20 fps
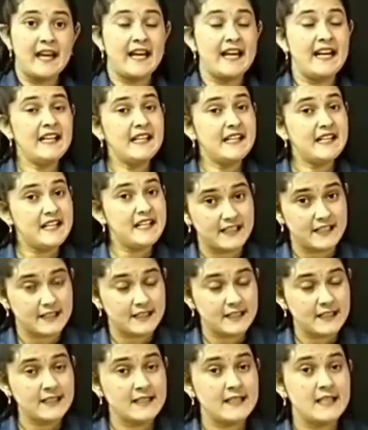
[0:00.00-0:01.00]
It
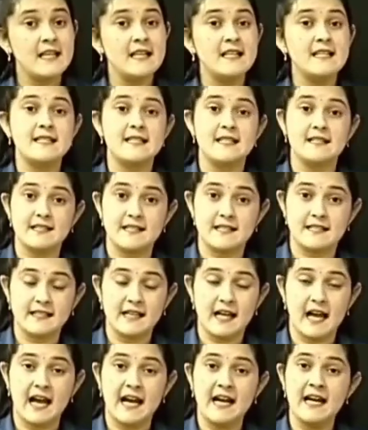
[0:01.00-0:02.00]
reaches
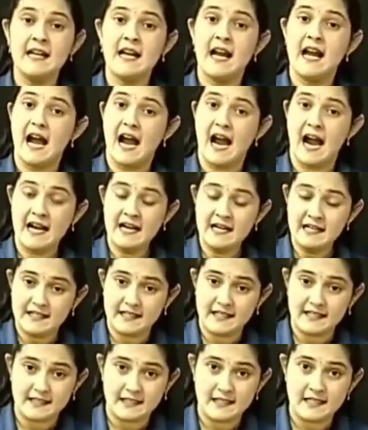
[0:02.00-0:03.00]
certain height
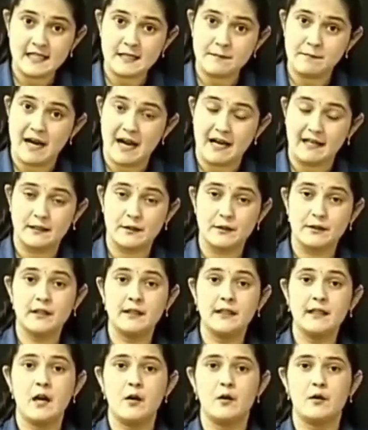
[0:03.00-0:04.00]
and returns back to
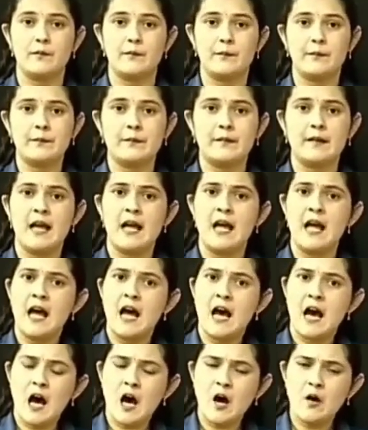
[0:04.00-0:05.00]
the ground.
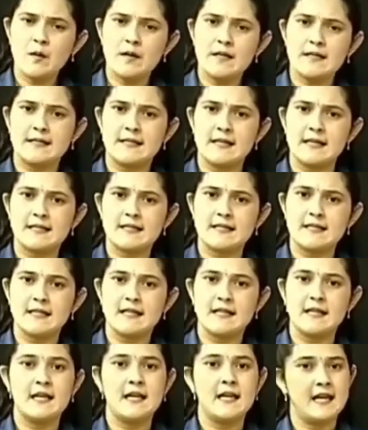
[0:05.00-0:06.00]
How is this?